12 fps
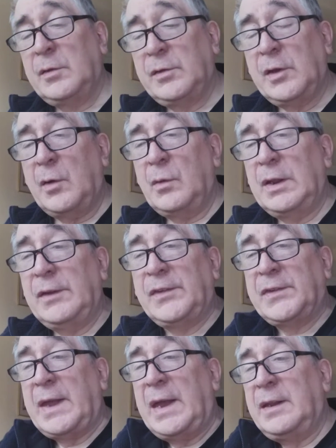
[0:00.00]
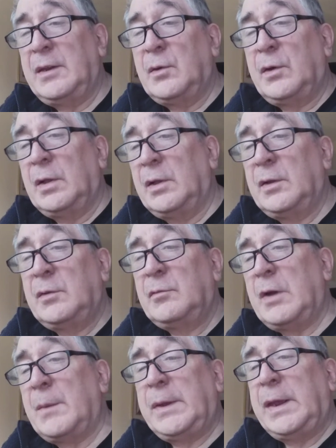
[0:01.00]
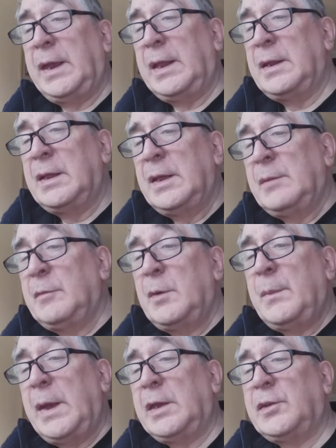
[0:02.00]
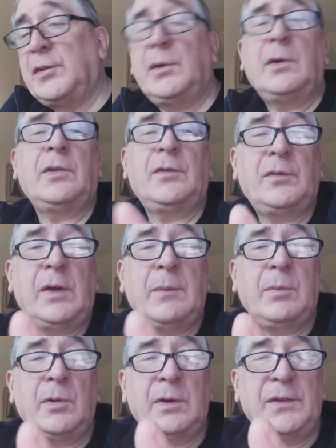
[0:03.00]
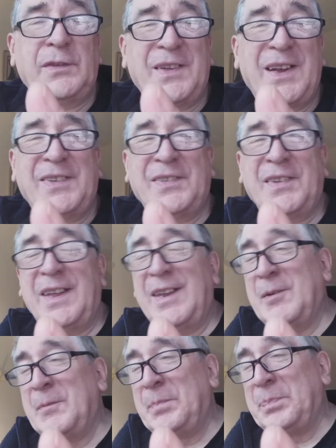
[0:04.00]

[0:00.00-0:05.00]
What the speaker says: Don't leave standing oil, rub it in, but make sure the fretboard is nicely